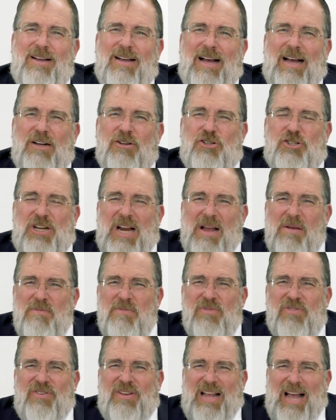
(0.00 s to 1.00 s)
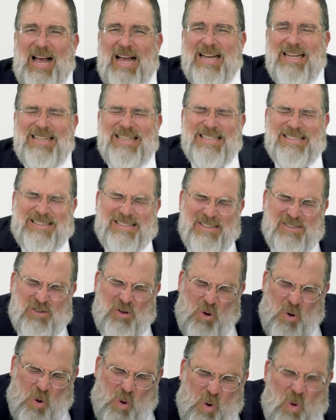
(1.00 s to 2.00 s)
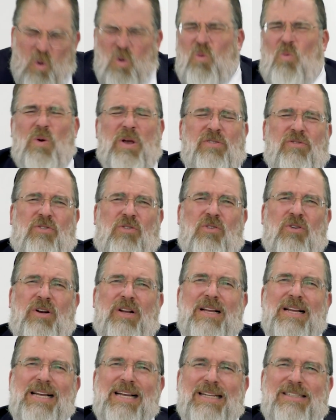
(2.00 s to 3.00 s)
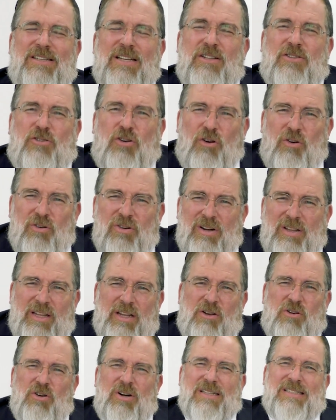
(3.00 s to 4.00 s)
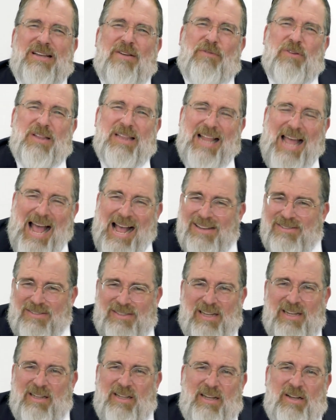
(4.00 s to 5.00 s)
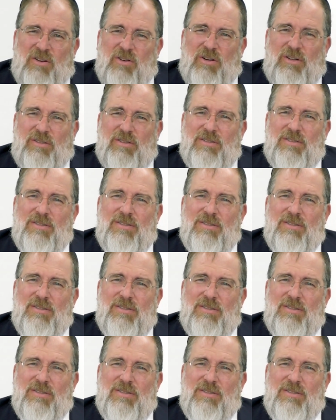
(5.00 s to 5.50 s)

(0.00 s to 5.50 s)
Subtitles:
Hashem's kindness is always good. It's eternally good. It's everlastingly good.